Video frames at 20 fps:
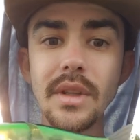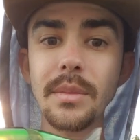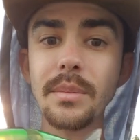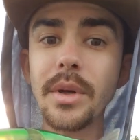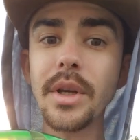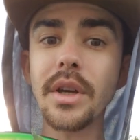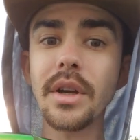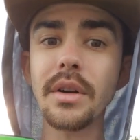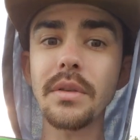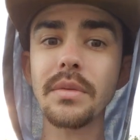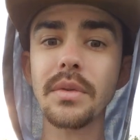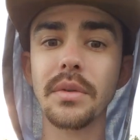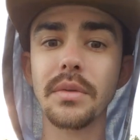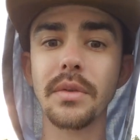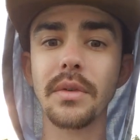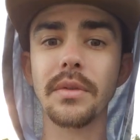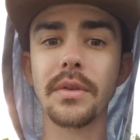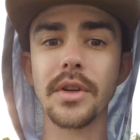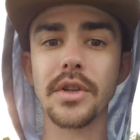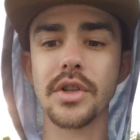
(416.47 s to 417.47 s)
be careful if
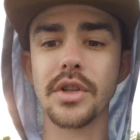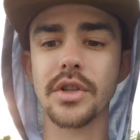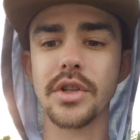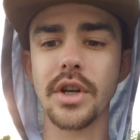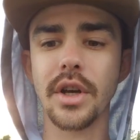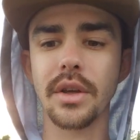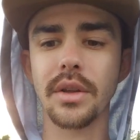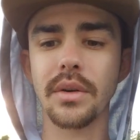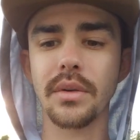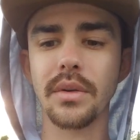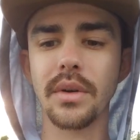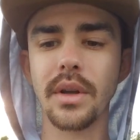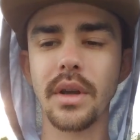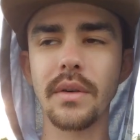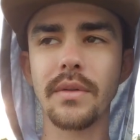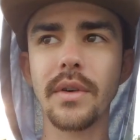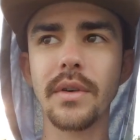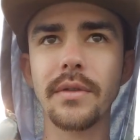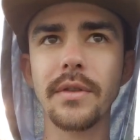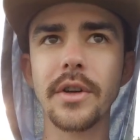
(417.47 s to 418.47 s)
you're fishing shallow.
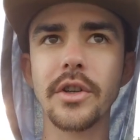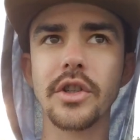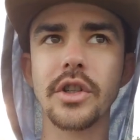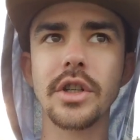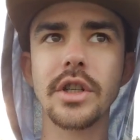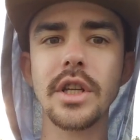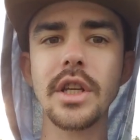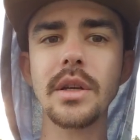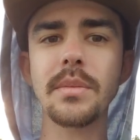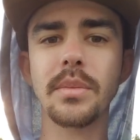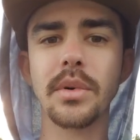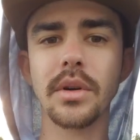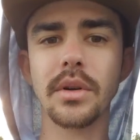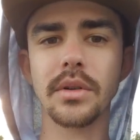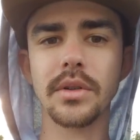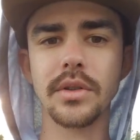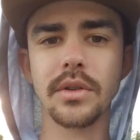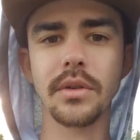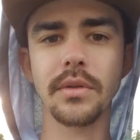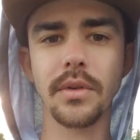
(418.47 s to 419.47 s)
If you're fishing deeper,
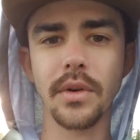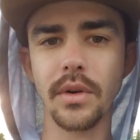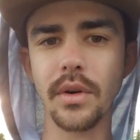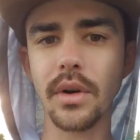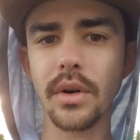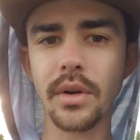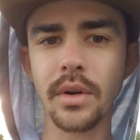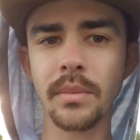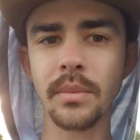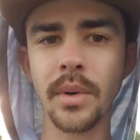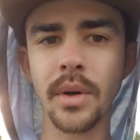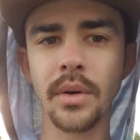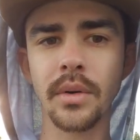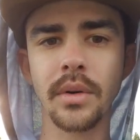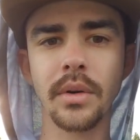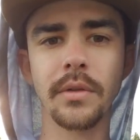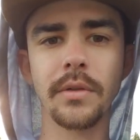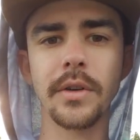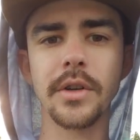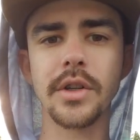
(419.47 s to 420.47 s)
so if you're on a boat,
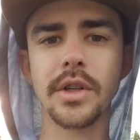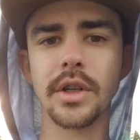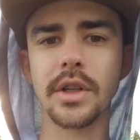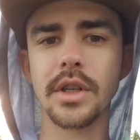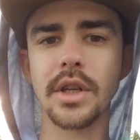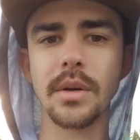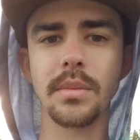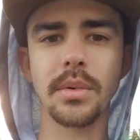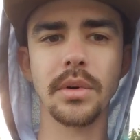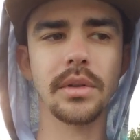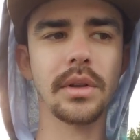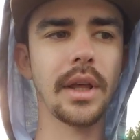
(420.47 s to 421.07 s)
you're fishing a deeper